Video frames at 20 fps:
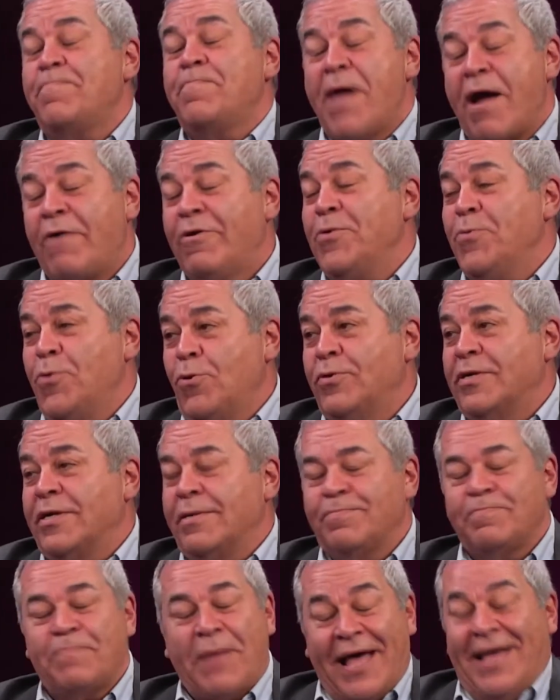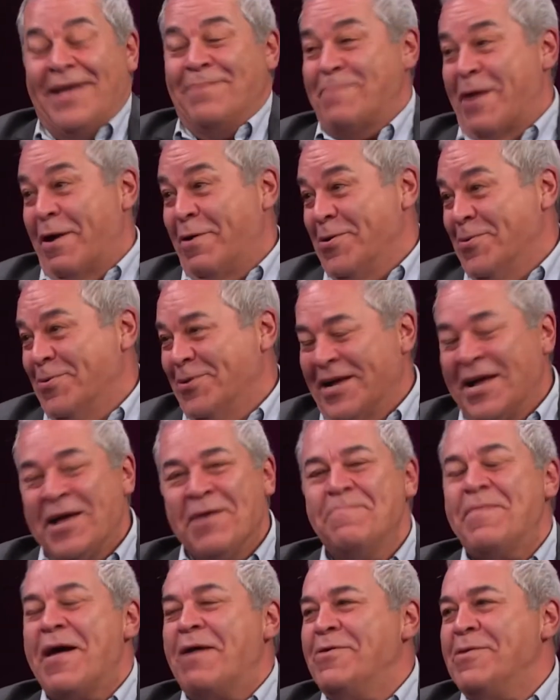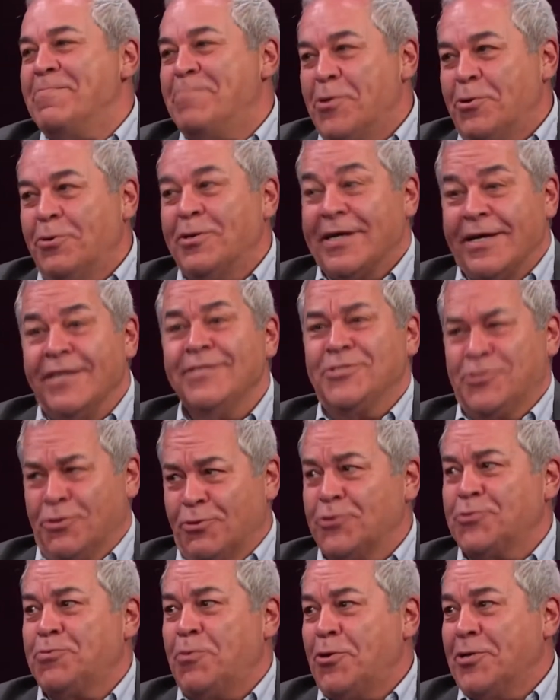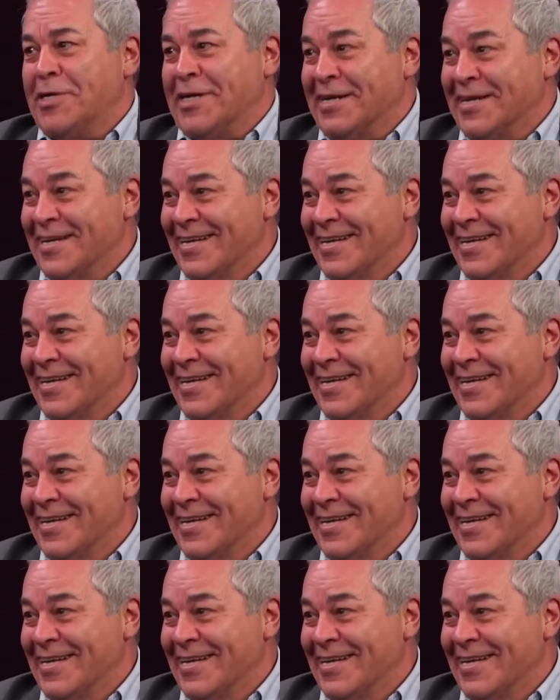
Barry Water. Barry Water. Barry Porter Talks Water.